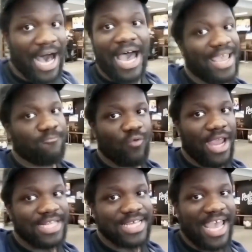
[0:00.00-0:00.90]
I am
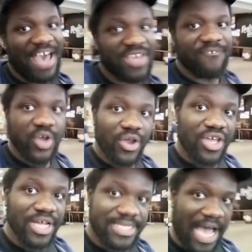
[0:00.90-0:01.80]
ready to have a
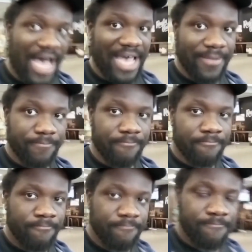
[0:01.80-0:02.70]
very good time,
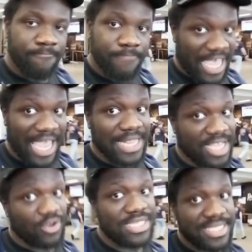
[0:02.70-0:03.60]
and
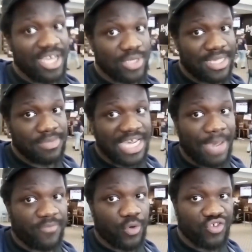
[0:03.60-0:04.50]
there is still some
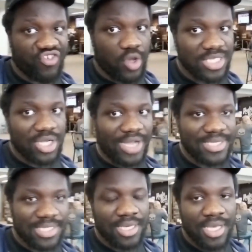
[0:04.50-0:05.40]
time before the show
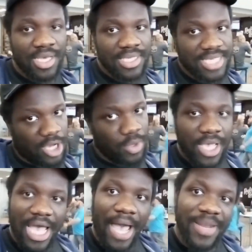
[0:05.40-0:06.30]
starts. So,
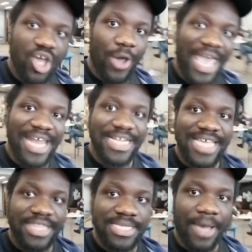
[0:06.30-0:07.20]
I'm gonna go ahead and
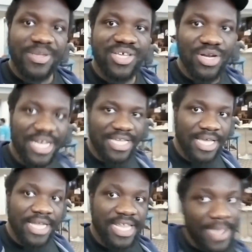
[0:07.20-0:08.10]
take this opportunity
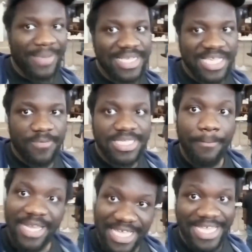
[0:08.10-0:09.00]
to get myself
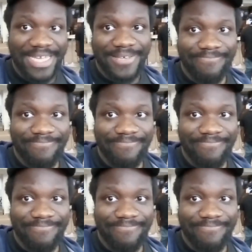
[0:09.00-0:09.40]
something to eat.